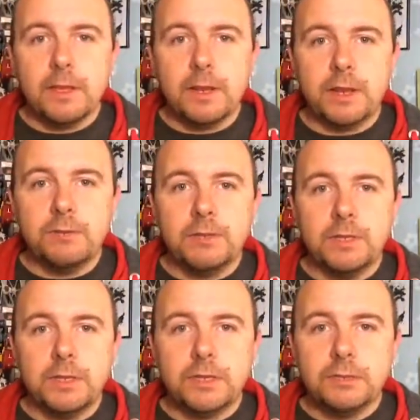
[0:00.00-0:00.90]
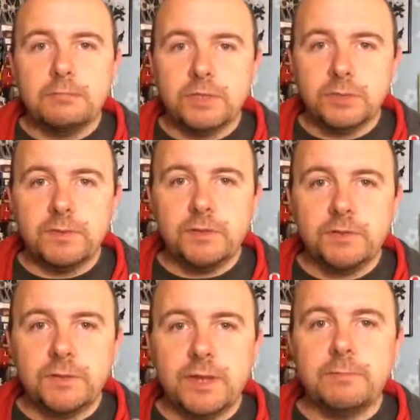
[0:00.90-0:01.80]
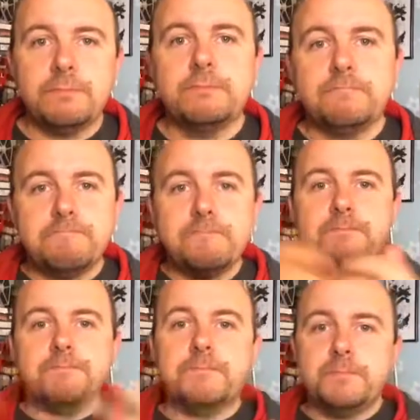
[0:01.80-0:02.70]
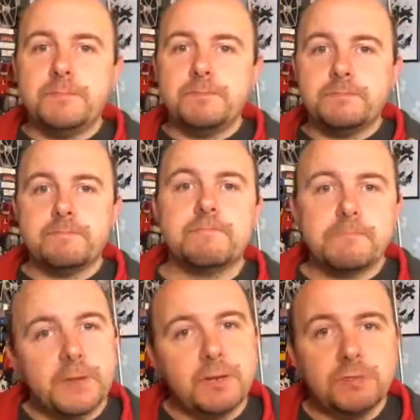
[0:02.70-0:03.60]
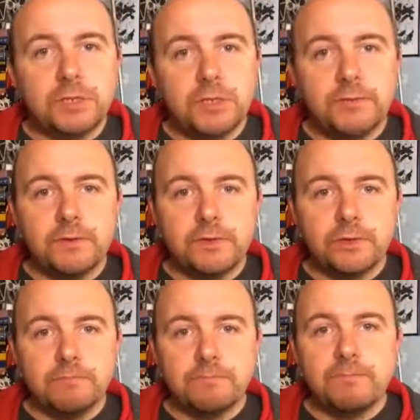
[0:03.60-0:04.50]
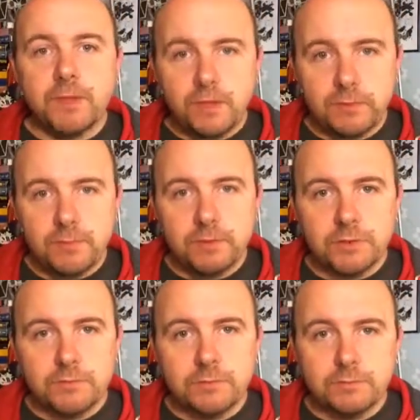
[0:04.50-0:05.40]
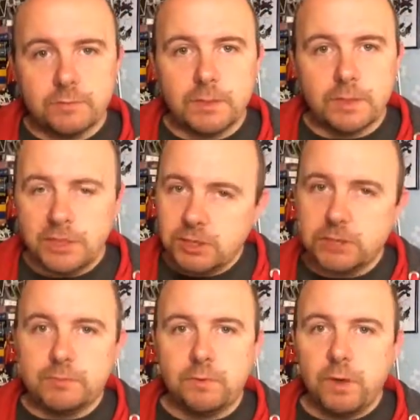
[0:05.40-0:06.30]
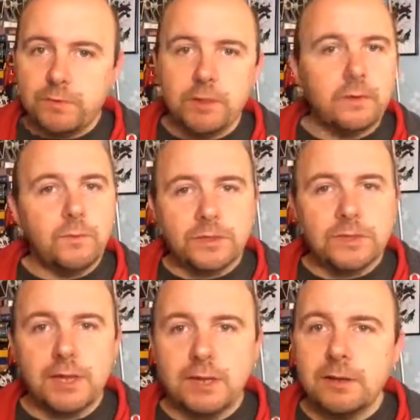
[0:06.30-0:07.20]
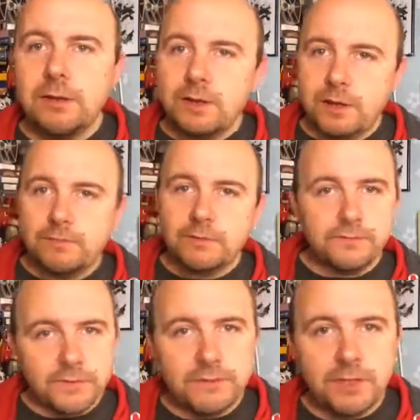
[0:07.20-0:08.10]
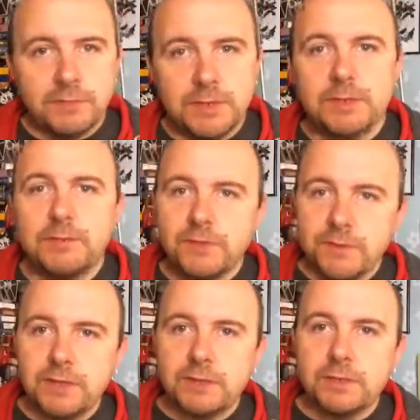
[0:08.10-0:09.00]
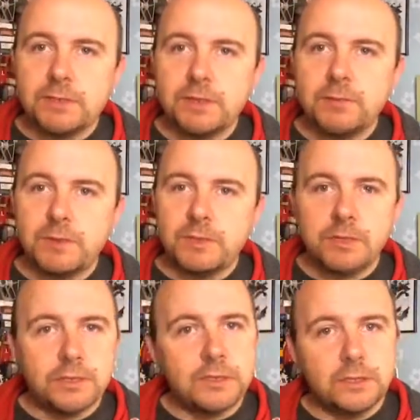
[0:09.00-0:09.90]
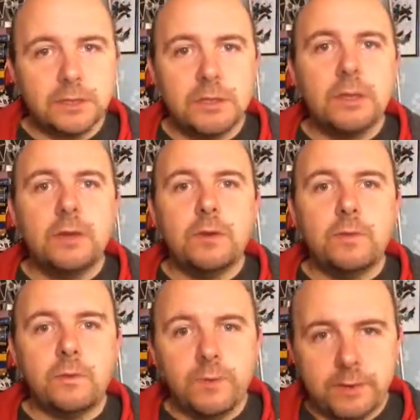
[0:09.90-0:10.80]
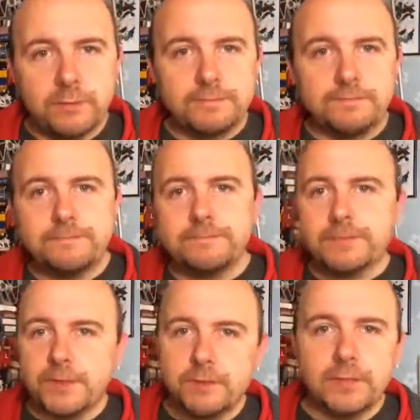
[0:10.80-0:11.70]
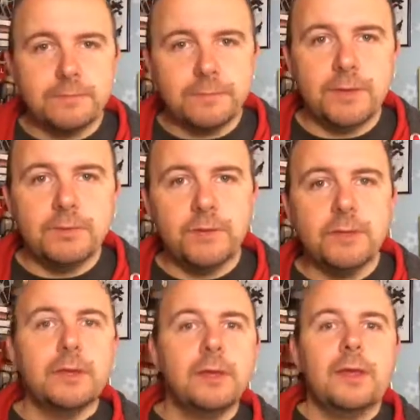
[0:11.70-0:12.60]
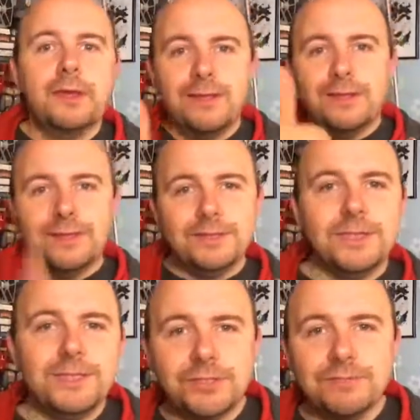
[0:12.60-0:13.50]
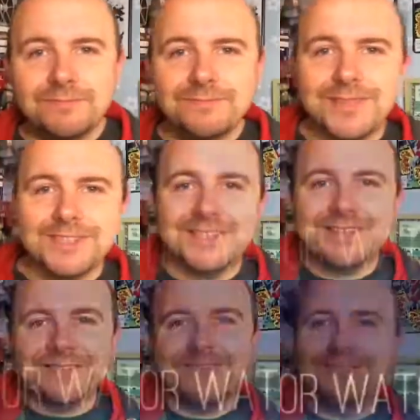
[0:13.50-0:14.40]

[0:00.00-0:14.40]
and I will make some videos for that. And I will see you very soon. Thank you very much for listening to me waffle on once again for 15 minutes. 15 minutes I've been talking. Wow. Okay, I'm going. See you soon. Thanks a lot.